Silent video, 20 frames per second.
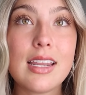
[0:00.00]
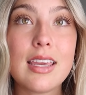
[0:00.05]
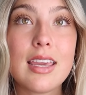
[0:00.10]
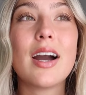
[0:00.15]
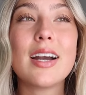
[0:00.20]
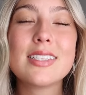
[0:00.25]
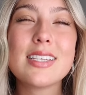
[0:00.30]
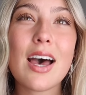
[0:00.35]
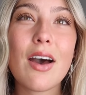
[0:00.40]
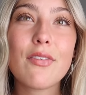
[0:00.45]
You
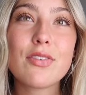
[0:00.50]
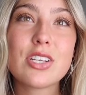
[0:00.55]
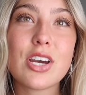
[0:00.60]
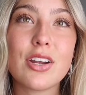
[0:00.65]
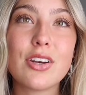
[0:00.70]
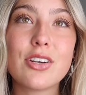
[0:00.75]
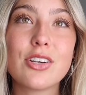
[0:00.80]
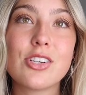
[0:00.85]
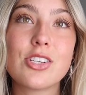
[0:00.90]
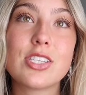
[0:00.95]
guys have to
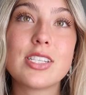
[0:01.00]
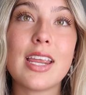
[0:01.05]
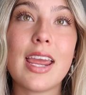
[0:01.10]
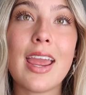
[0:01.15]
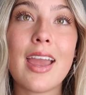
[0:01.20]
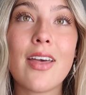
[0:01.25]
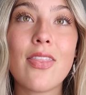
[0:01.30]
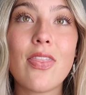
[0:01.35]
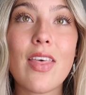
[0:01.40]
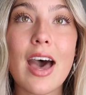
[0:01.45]

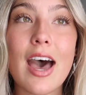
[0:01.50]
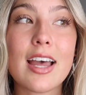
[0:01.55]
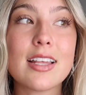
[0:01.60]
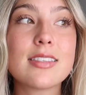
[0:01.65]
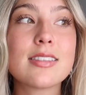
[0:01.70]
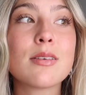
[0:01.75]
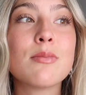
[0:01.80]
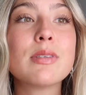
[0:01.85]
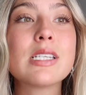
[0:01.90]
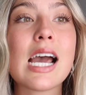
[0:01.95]
understand that
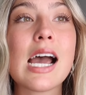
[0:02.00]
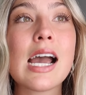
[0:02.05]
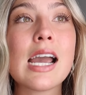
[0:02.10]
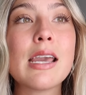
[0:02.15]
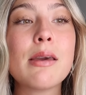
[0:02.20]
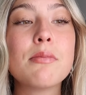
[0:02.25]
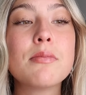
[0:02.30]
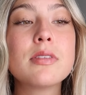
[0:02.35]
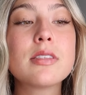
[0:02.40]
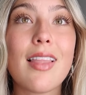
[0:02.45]

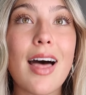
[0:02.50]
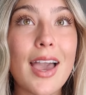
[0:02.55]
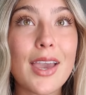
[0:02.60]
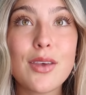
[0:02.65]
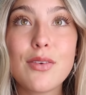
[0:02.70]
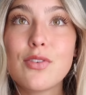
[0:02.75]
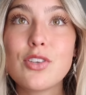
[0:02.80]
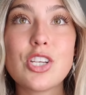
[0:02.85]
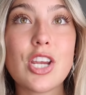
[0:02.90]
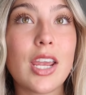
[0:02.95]
sometimes
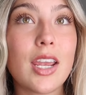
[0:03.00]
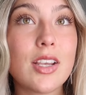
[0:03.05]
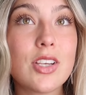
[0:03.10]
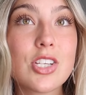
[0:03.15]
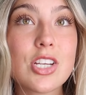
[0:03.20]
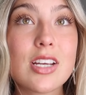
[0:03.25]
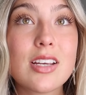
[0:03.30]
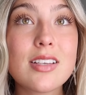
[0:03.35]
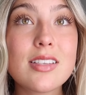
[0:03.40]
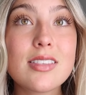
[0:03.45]
life changes
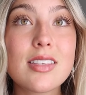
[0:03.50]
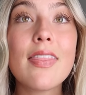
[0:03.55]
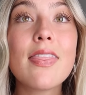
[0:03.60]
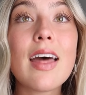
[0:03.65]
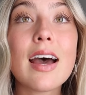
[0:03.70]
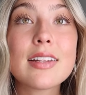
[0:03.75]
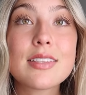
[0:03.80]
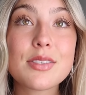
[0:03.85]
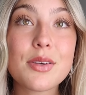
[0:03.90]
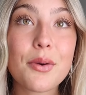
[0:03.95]
and
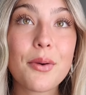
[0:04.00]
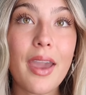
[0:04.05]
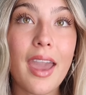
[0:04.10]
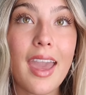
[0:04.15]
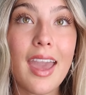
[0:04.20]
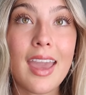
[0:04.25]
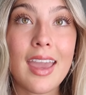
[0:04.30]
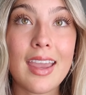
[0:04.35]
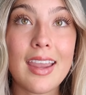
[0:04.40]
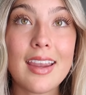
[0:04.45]
that's
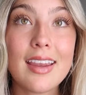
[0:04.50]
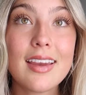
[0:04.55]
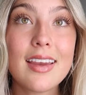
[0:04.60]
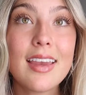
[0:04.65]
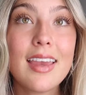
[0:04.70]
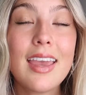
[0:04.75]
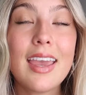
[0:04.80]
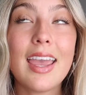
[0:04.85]
okay,